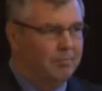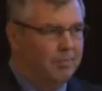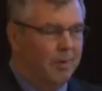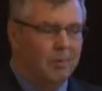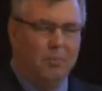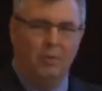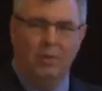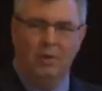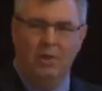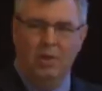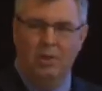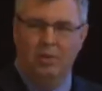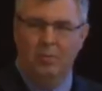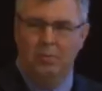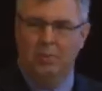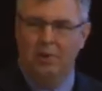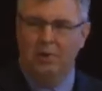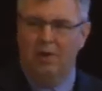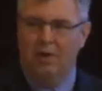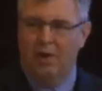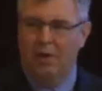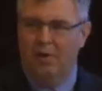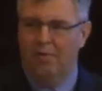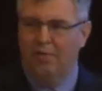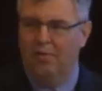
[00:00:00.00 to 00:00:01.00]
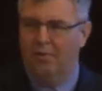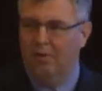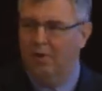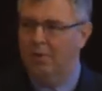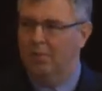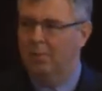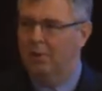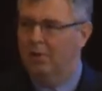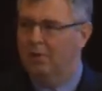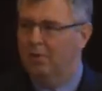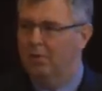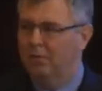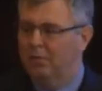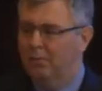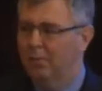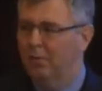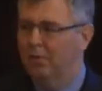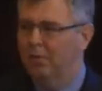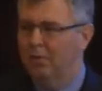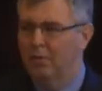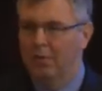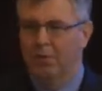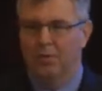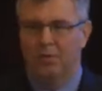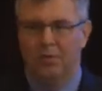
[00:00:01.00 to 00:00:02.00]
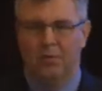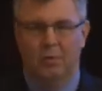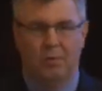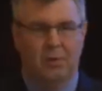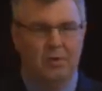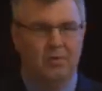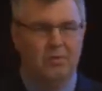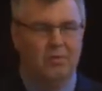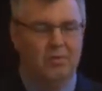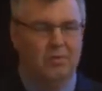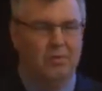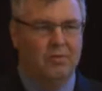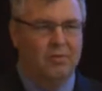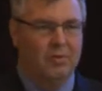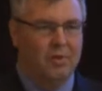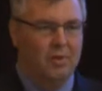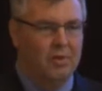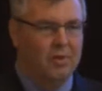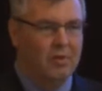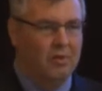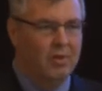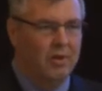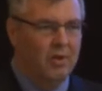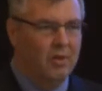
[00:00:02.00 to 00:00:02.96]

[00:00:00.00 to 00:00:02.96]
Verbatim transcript: But we need to be careful about what those questions are.